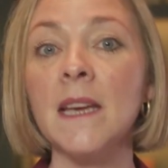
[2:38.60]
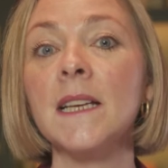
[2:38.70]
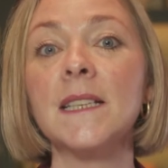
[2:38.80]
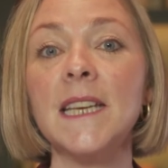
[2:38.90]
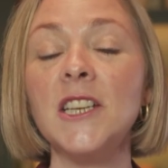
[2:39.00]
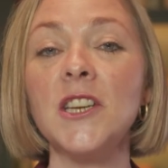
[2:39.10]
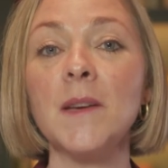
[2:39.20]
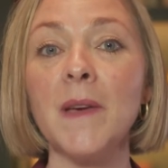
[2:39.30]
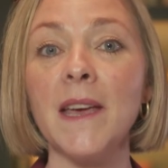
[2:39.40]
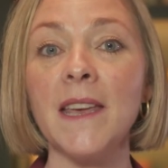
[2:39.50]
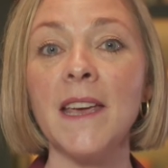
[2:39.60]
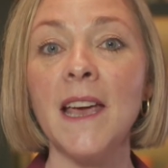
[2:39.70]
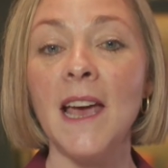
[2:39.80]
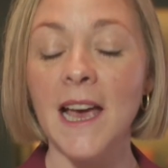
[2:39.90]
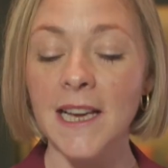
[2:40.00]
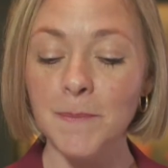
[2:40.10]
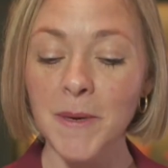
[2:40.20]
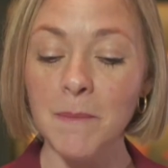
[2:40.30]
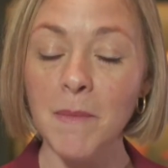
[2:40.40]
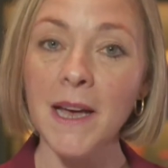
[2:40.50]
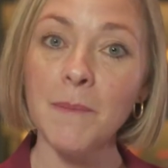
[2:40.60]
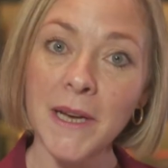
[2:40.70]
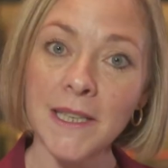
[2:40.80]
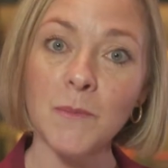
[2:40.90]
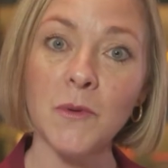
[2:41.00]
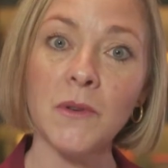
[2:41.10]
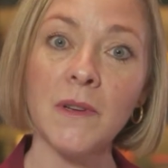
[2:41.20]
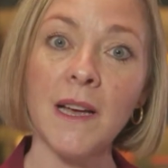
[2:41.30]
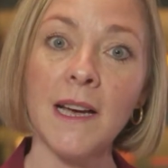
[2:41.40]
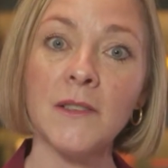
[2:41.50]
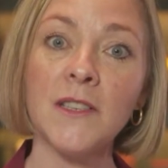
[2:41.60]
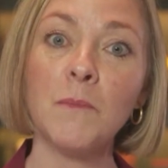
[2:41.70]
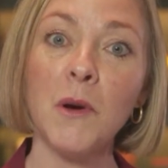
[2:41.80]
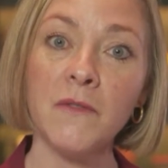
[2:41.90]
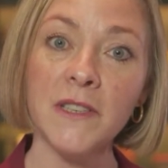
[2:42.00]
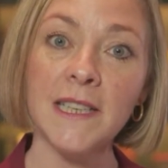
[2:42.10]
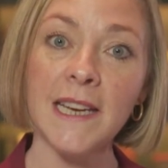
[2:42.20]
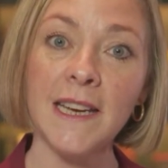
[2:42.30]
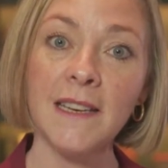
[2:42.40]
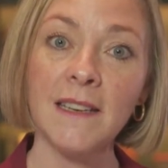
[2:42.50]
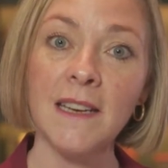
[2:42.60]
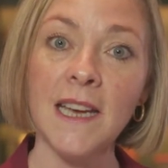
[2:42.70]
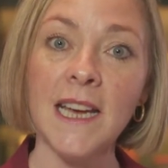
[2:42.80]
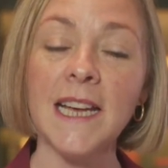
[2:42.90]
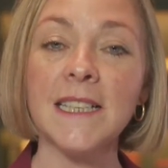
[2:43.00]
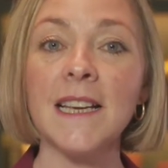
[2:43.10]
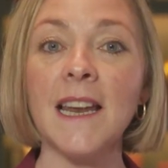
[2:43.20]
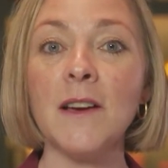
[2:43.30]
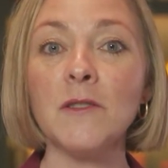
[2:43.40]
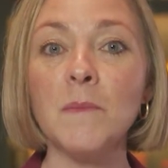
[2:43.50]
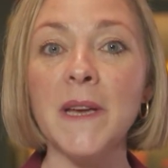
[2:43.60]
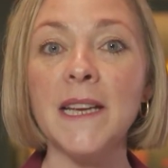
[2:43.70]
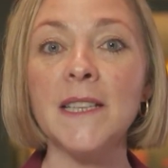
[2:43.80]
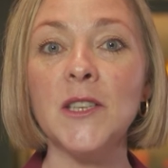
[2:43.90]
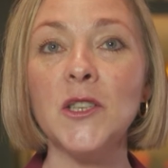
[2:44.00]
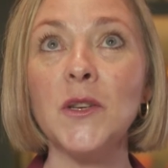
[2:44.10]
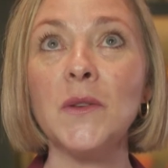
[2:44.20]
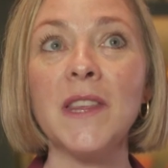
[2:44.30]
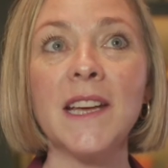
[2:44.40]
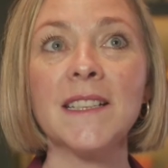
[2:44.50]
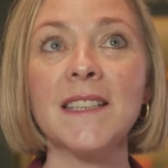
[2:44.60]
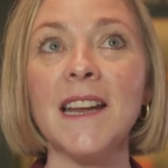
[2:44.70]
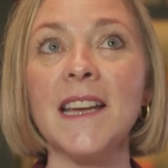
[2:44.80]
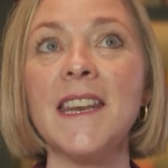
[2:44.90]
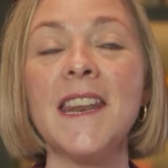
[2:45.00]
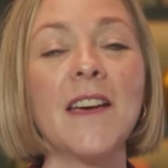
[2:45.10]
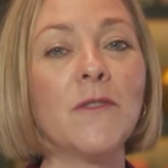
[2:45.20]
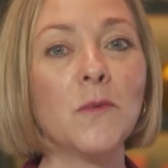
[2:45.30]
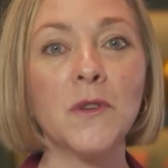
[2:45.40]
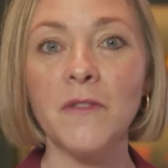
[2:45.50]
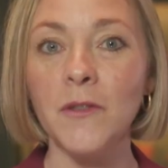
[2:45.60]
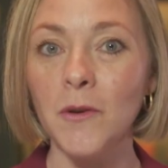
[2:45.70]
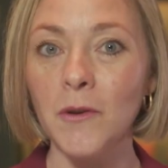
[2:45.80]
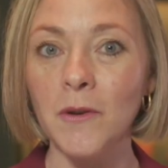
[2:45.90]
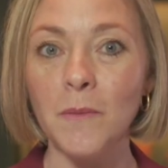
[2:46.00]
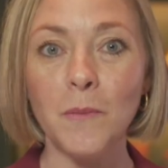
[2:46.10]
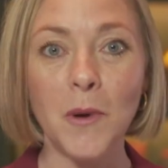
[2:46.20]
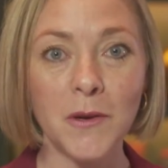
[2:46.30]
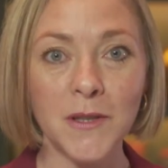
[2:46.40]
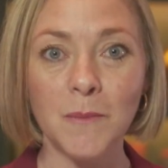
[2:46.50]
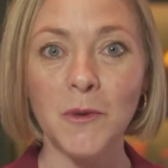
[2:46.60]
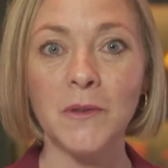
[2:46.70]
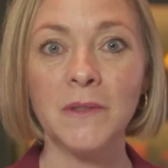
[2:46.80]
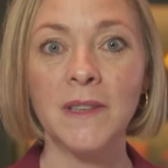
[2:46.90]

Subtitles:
CGMA has been my passport out of poverty. It's allowed me to do things that I never would have thought possible,